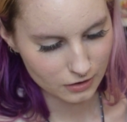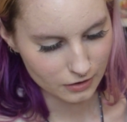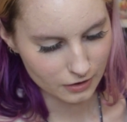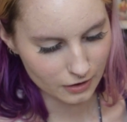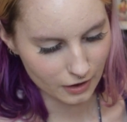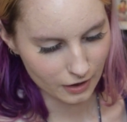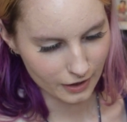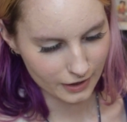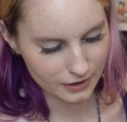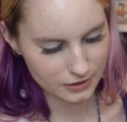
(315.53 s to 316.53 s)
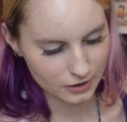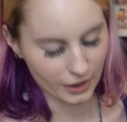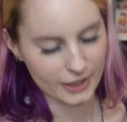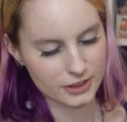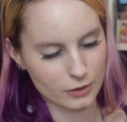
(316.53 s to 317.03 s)
Nice.
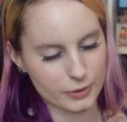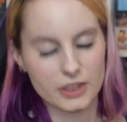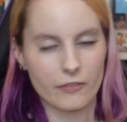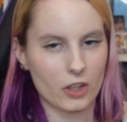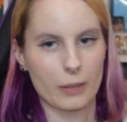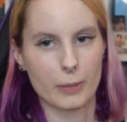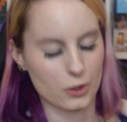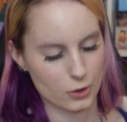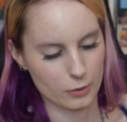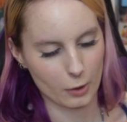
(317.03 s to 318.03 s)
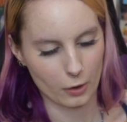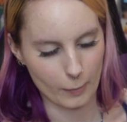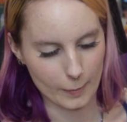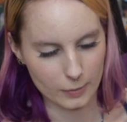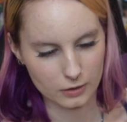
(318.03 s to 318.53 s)
Okay, so it's definitely going to be two per
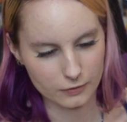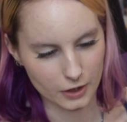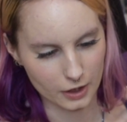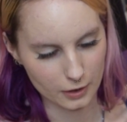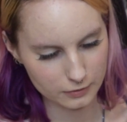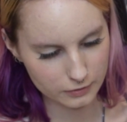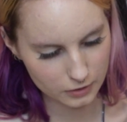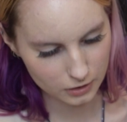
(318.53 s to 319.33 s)
member. Fair enough.